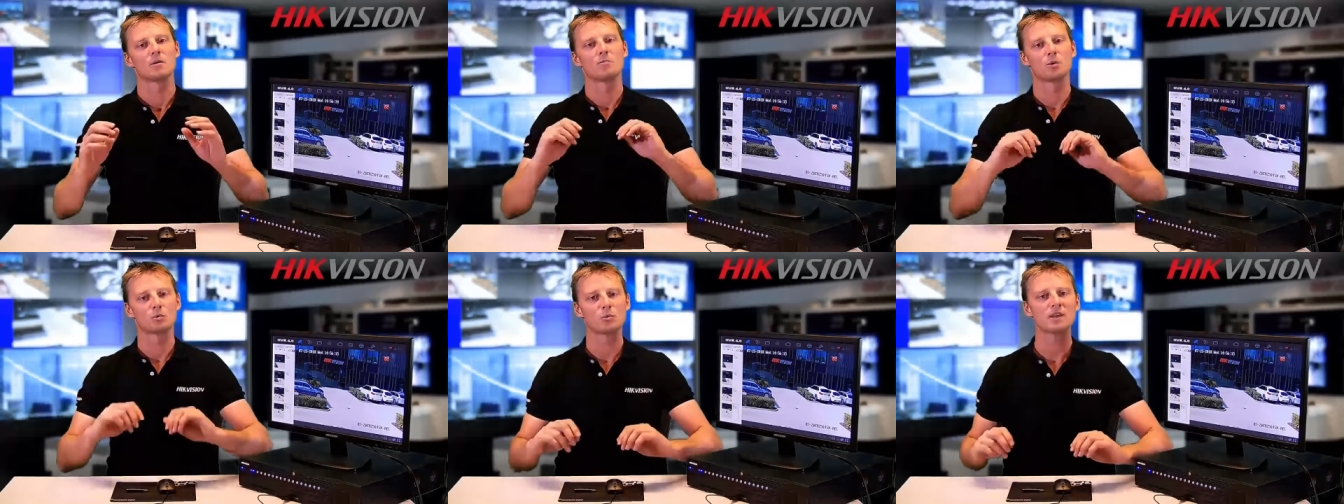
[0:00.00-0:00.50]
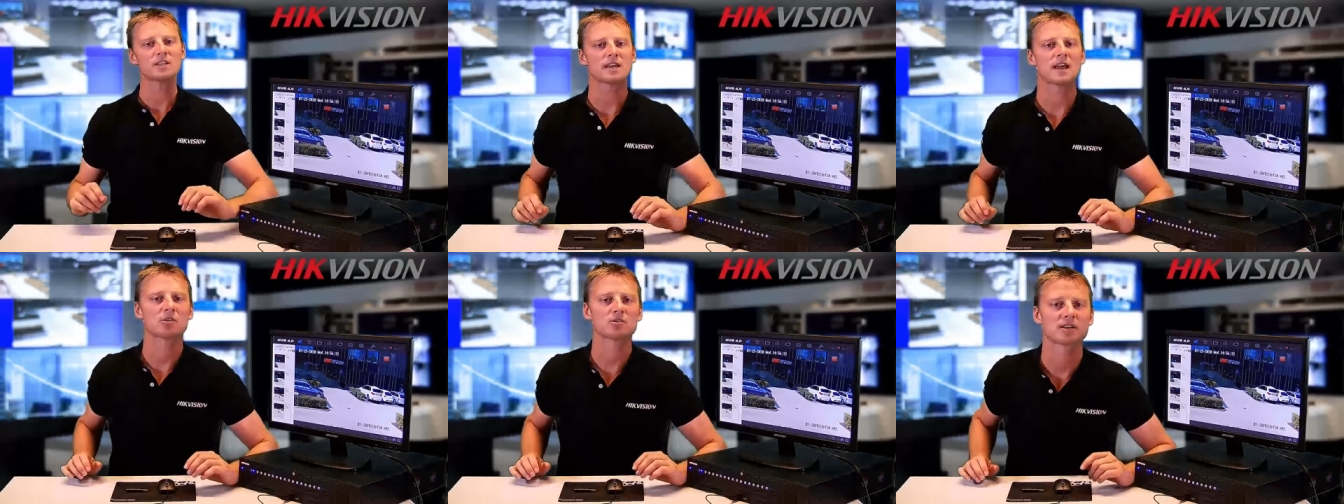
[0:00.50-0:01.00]
But with this
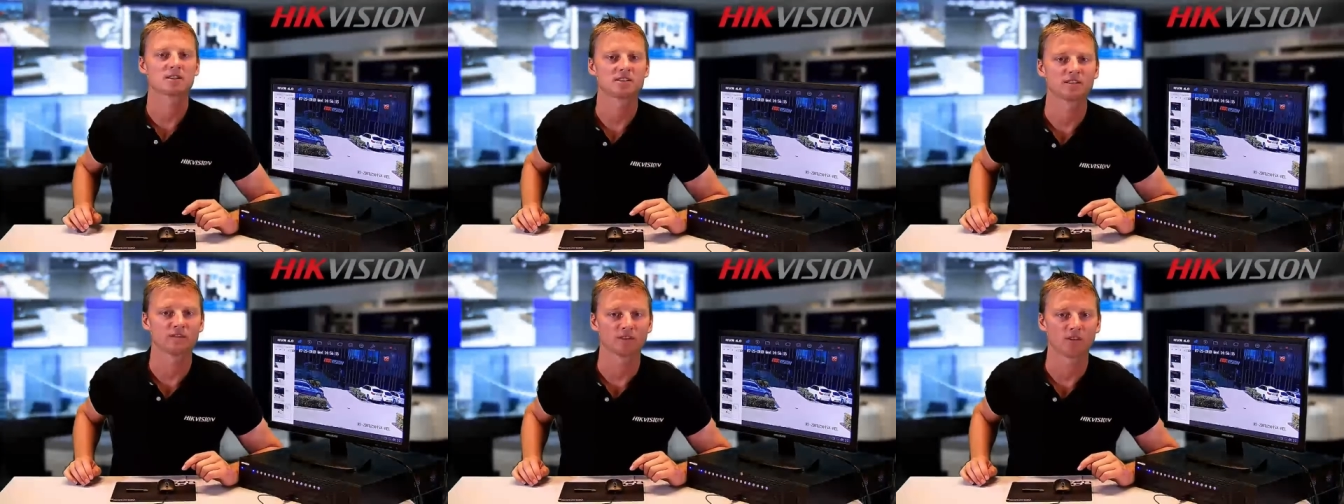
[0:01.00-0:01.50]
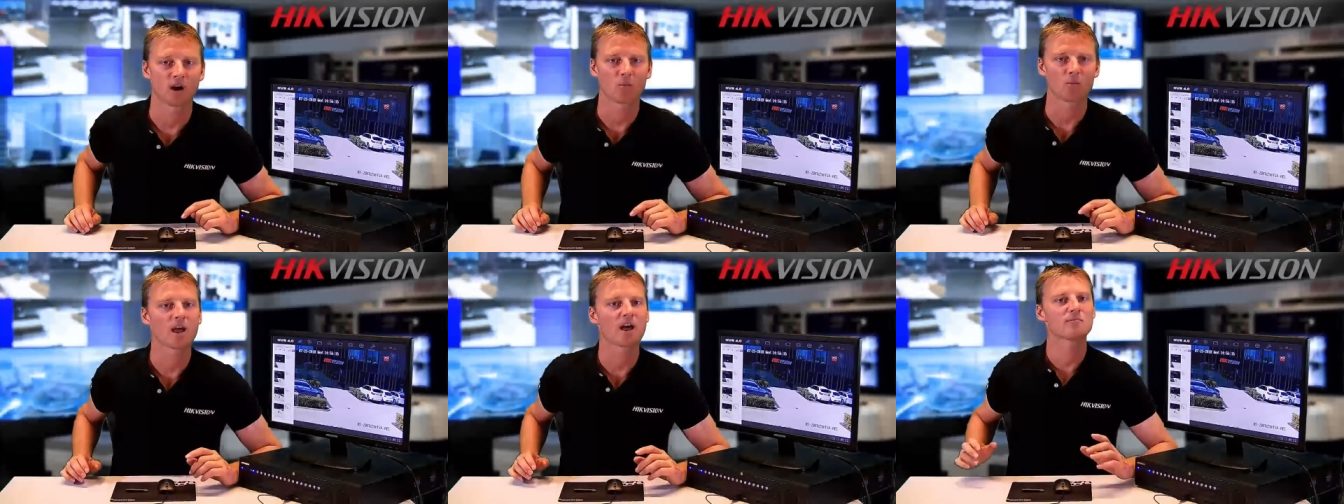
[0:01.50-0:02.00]
AcuSense DVR,
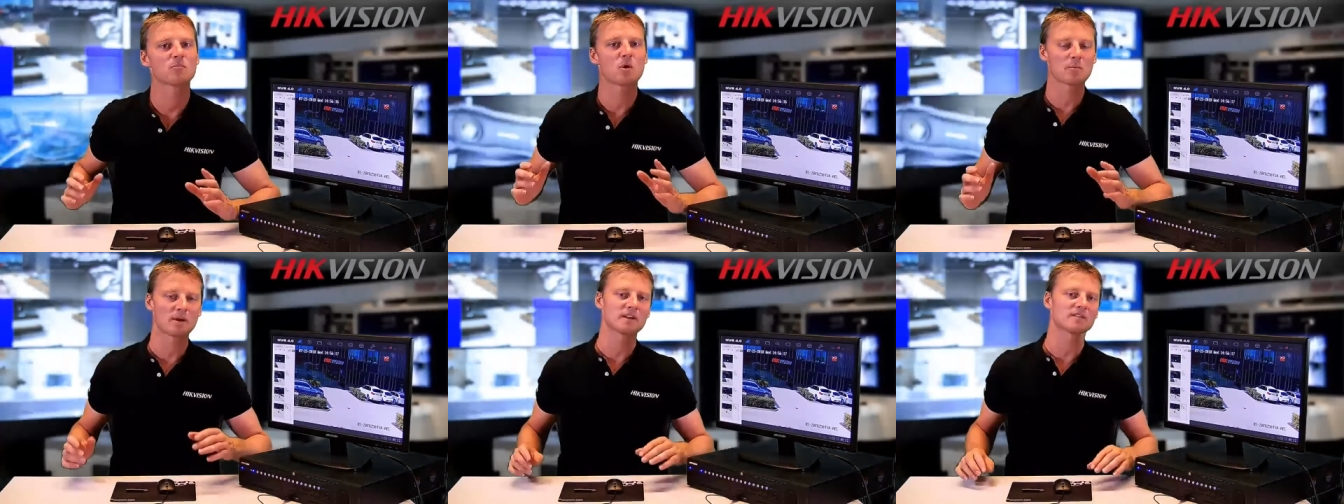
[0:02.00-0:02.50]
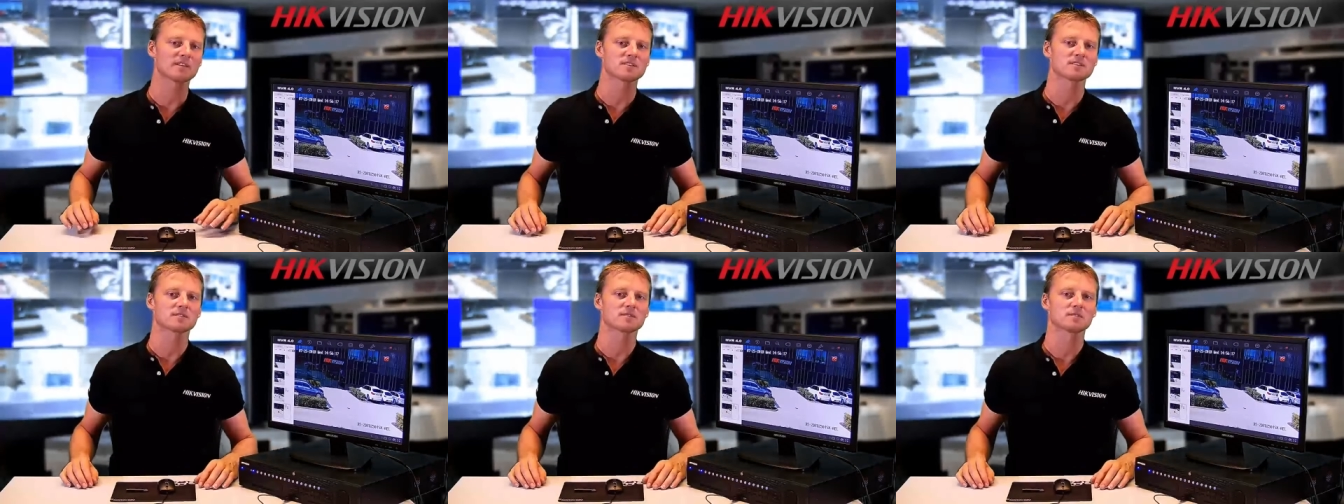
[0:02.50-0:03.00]
we have more
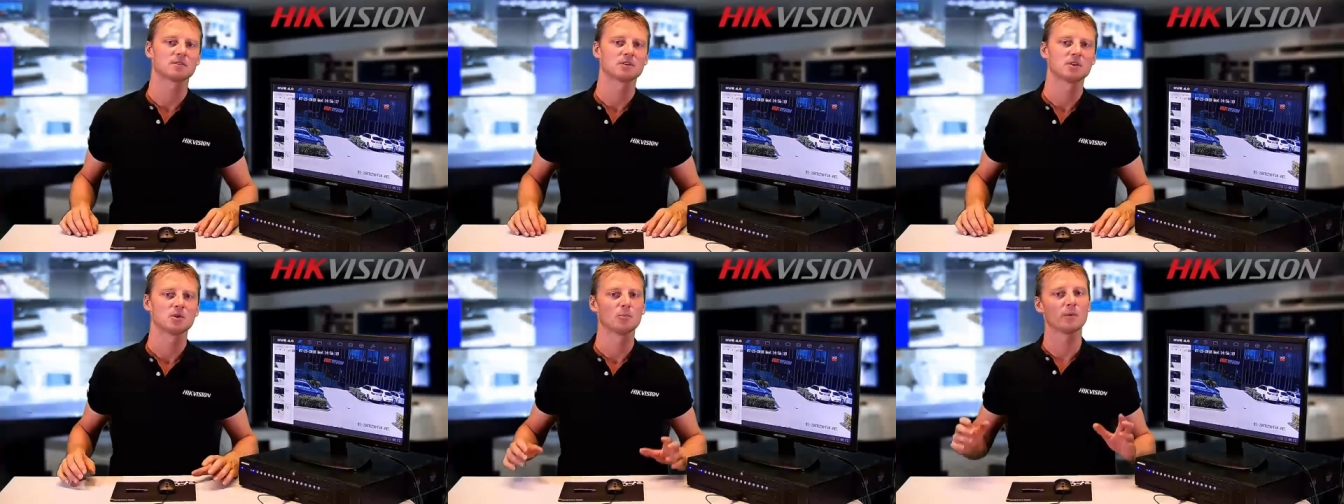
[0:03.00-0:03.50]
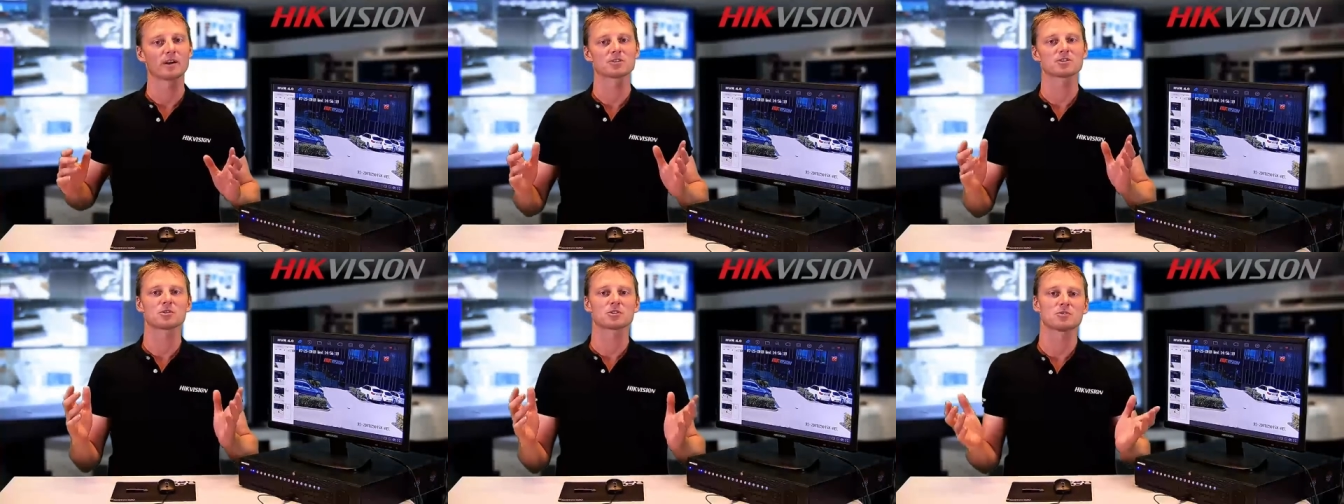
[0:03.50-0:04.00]
benefits. We can
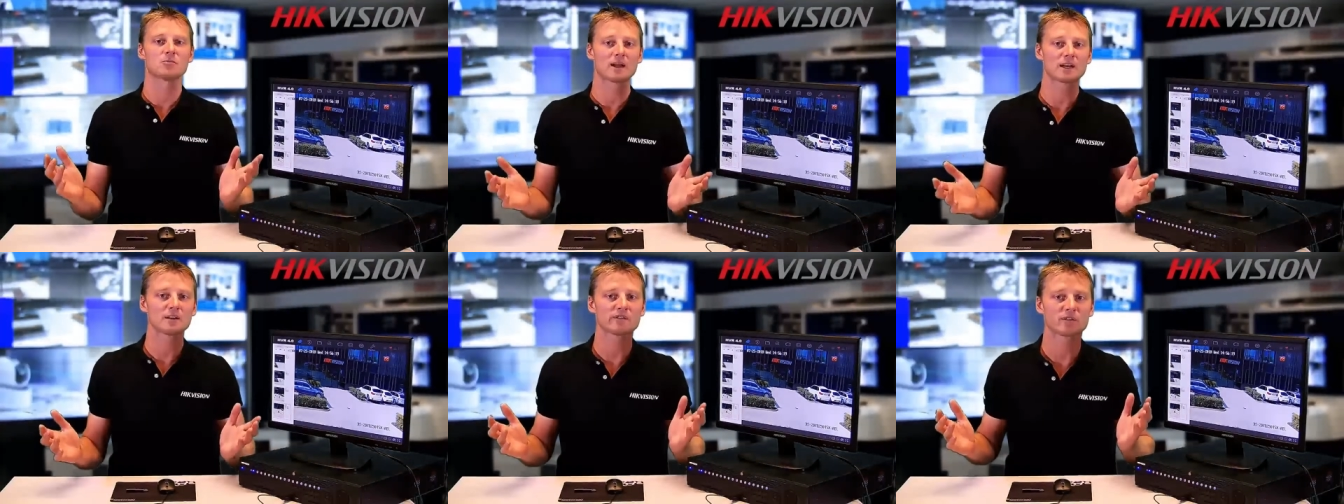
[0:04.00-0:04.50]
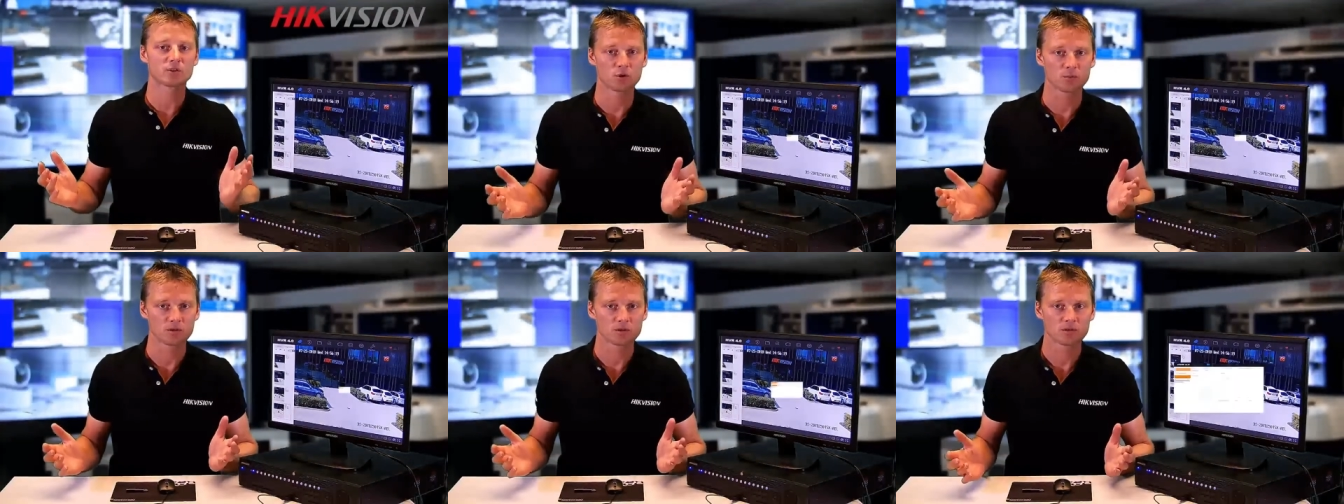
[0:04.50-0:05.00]
search directly for
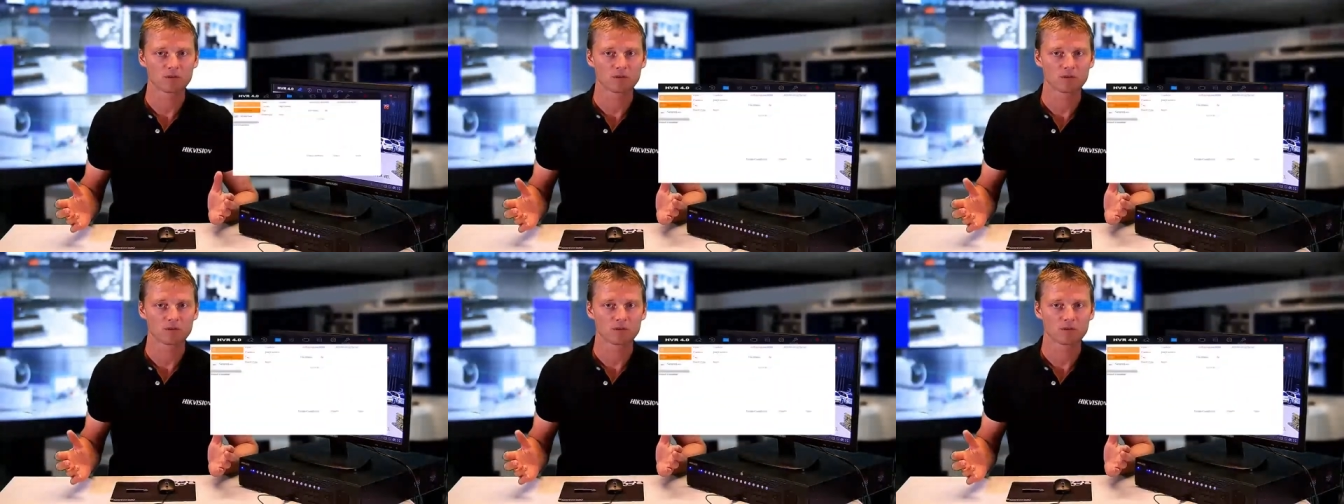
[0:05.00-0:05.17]
human